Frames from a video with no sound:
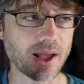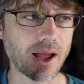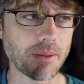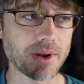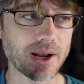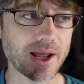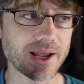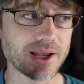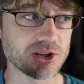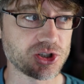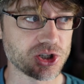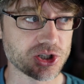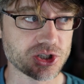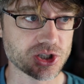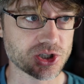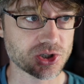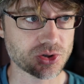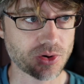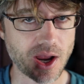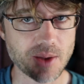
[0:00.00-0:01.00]
I mean, I could just
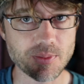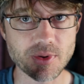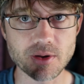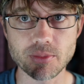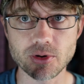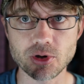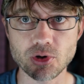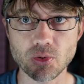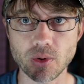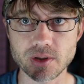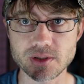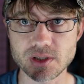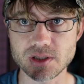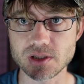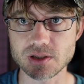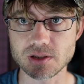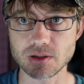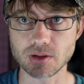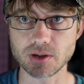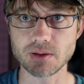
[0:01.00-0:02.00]
describe it, but who wants to
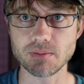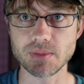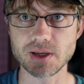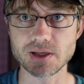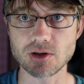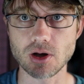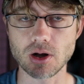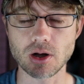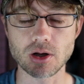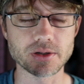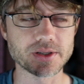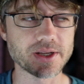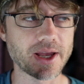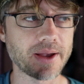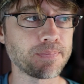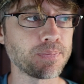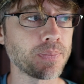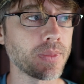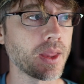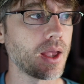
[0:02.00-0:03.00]
just look at me talk all day?
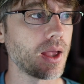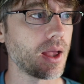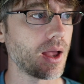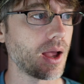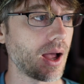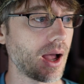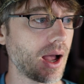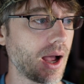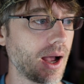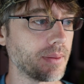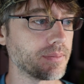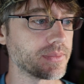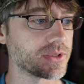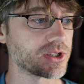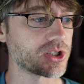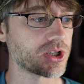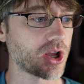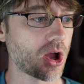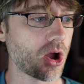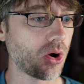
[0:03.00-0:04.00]

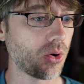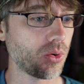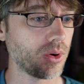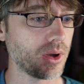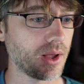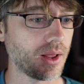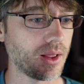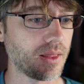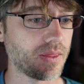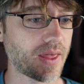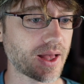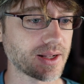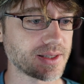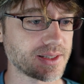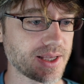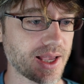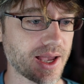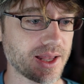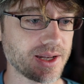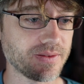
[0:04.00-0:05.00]
So that's
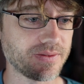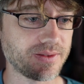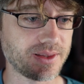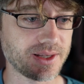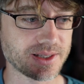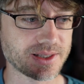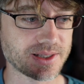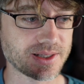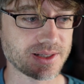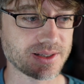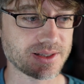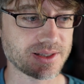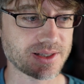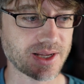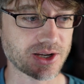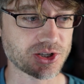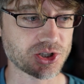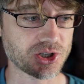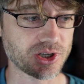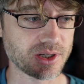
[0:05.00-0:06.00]
the end of this
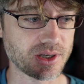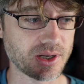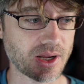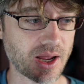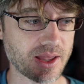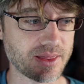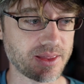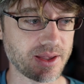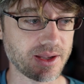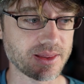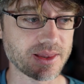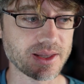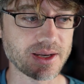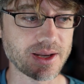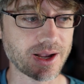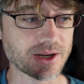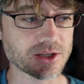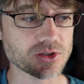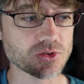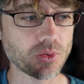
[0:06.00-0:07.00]
session. I think the
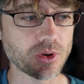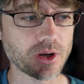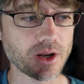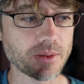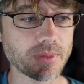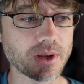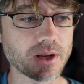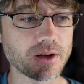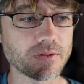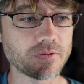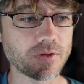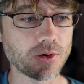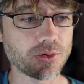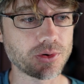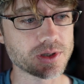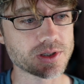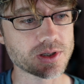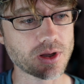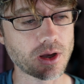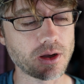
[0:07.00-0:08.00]
next one I'm going to
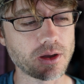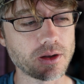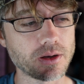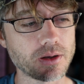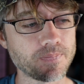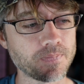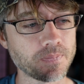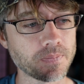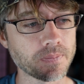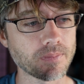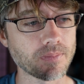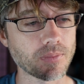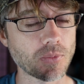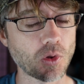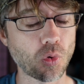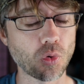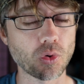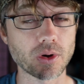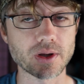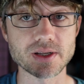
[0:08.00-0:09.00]
focus on
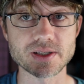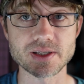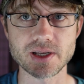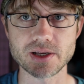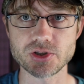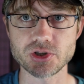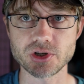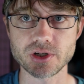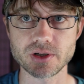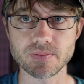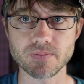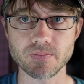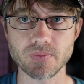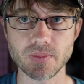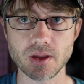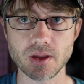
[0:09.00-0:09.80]
organization.